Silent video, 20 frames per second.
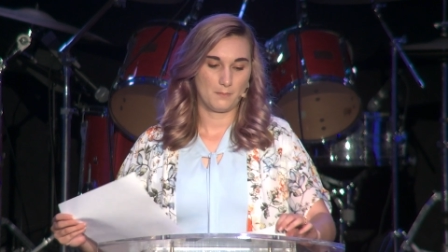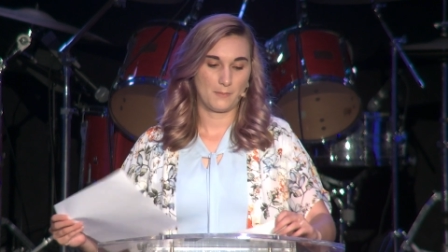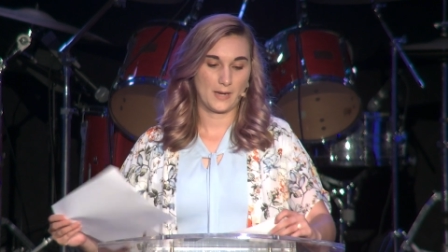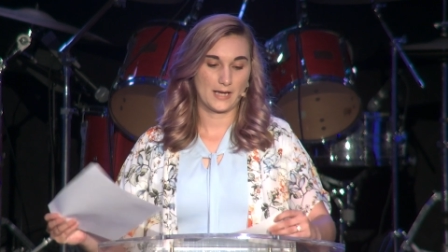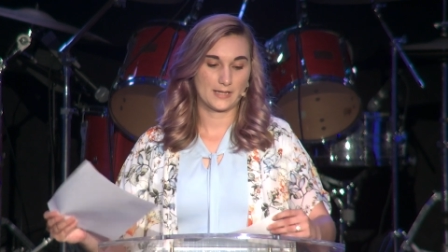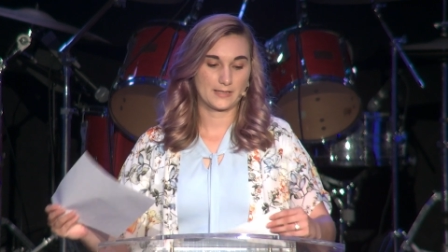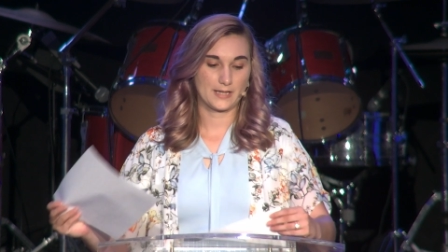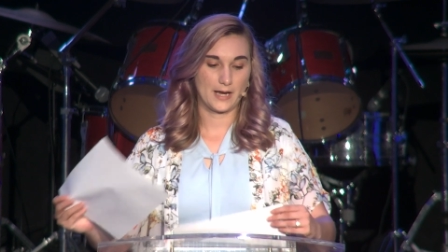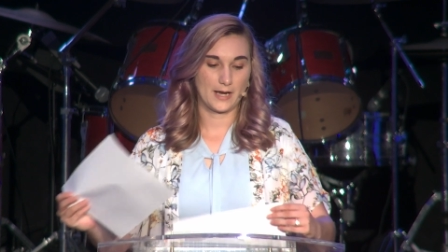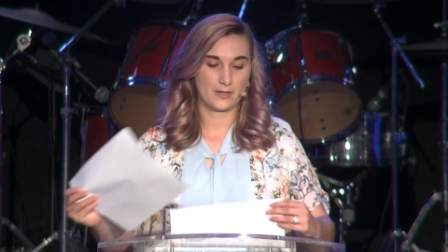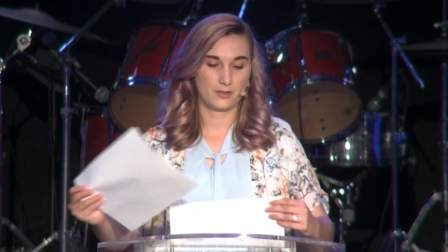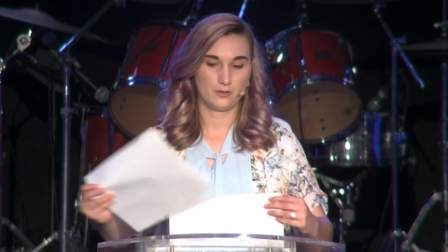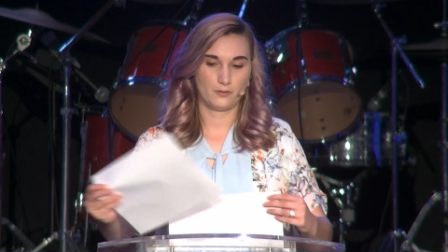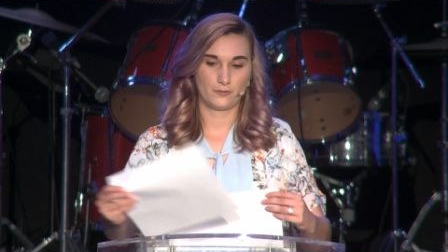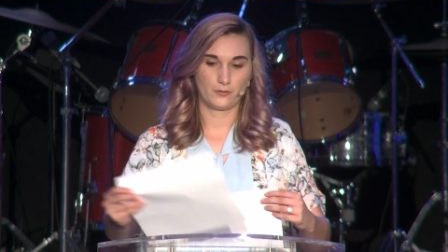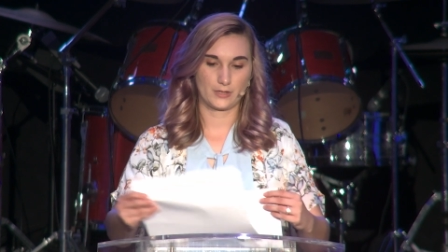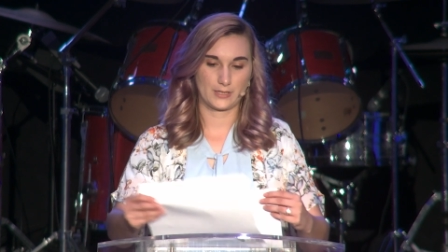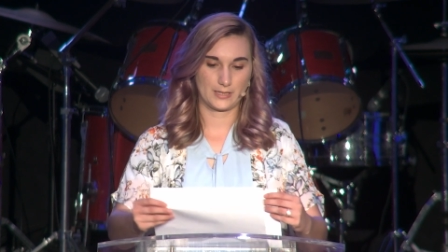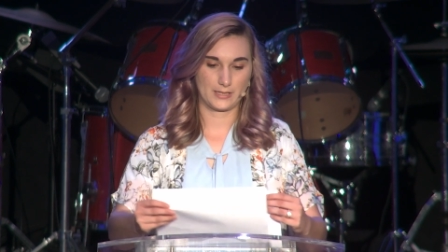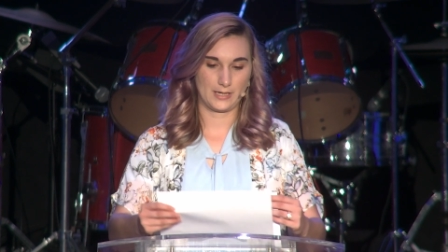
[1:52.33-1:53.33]
My title
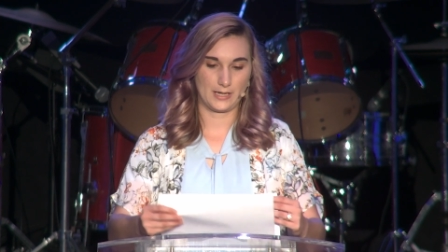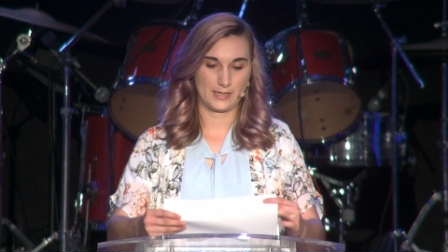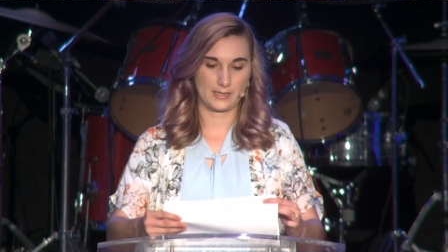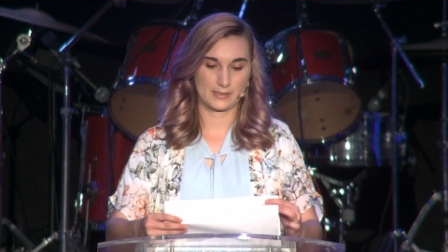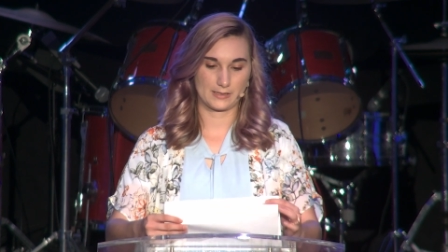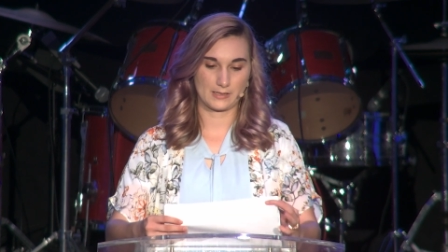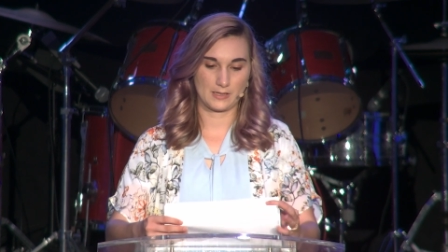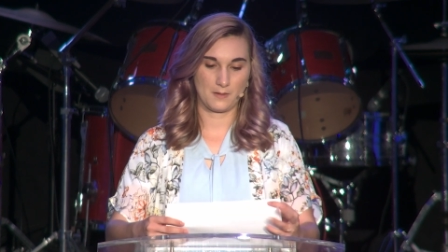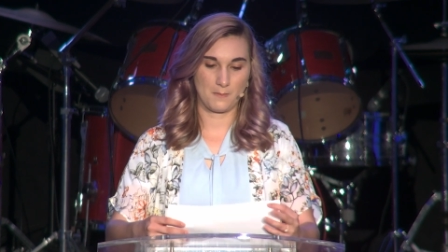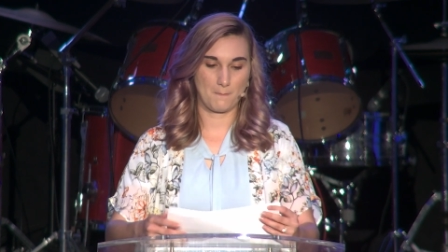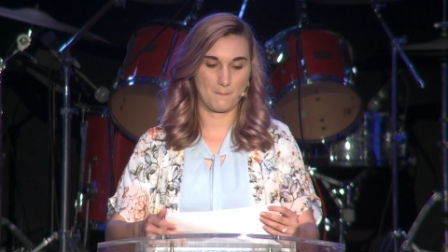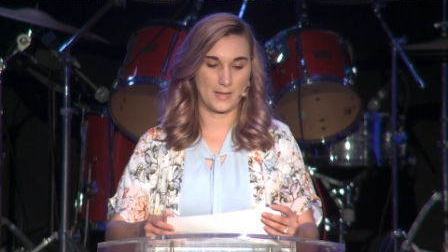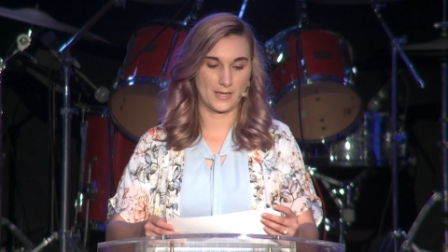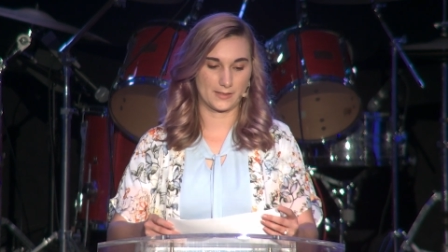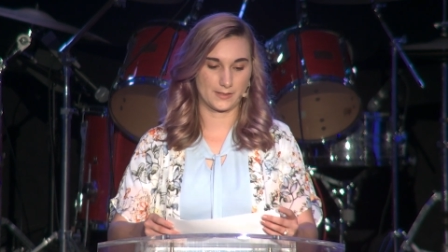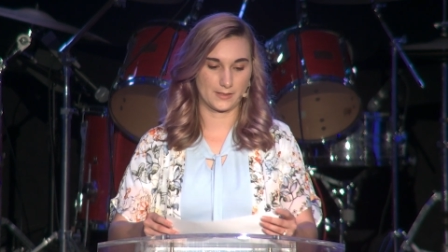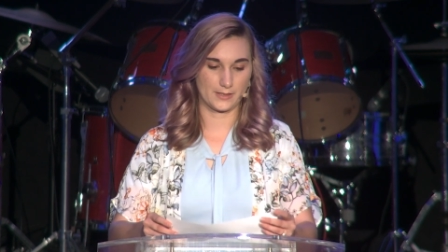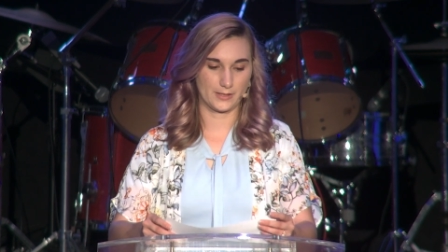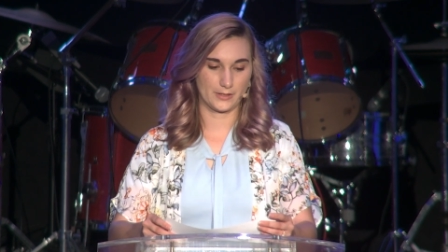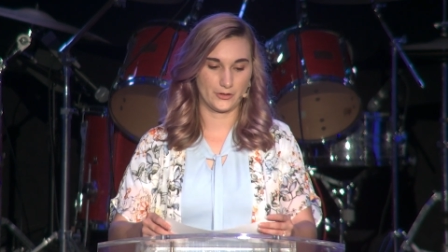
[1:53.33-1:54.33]
for today's
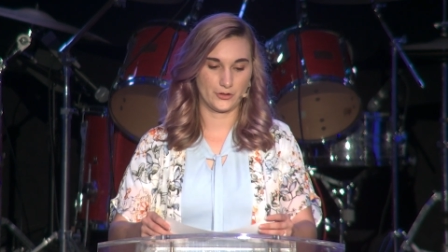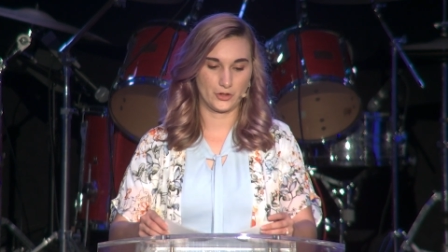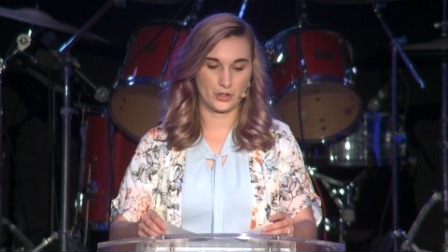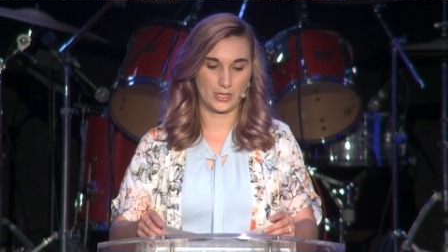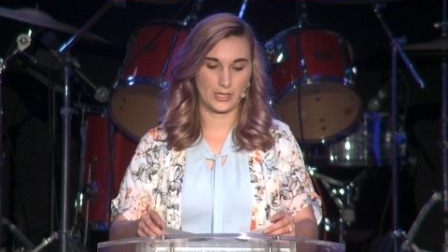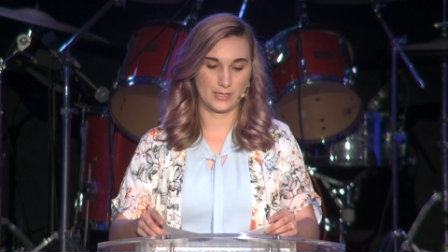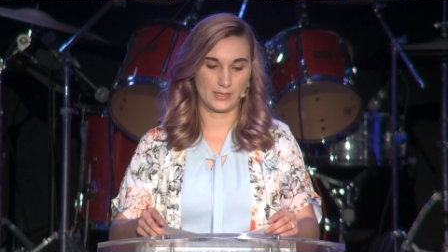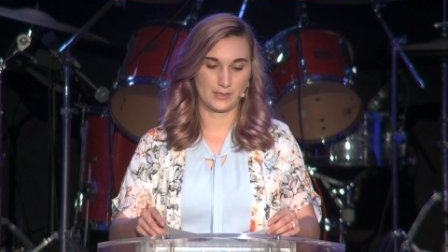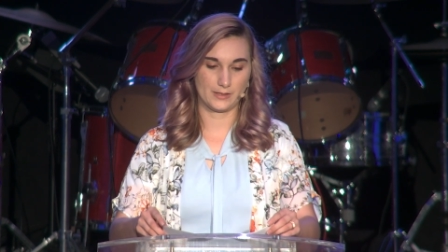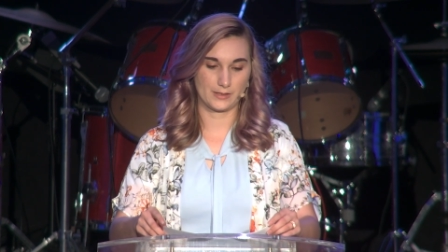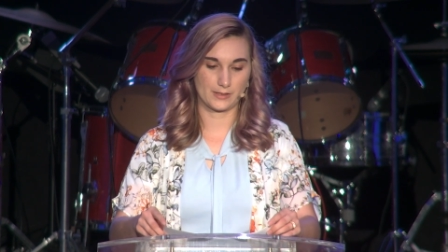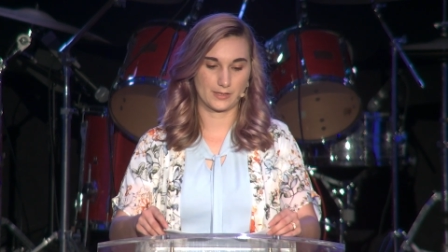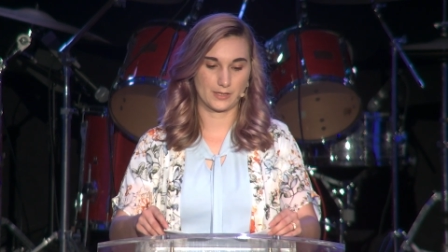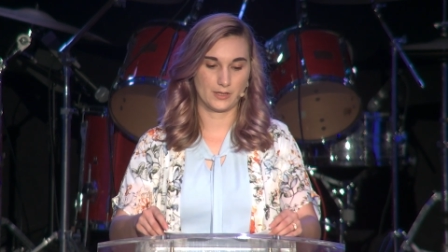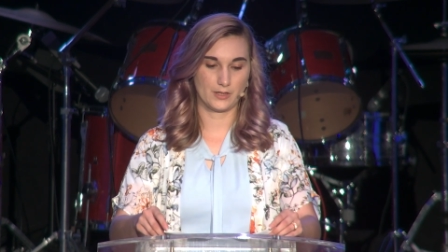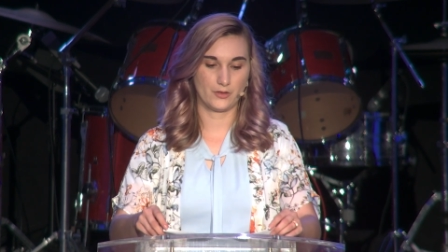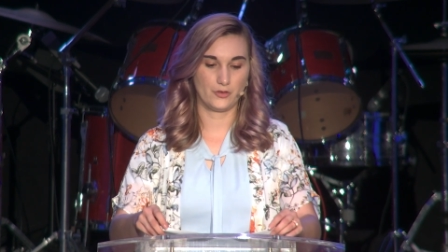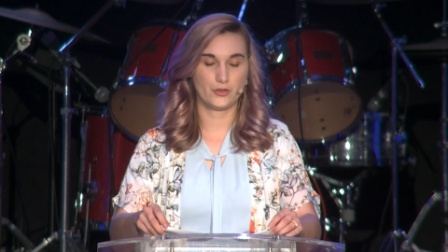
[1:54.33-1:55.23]
message is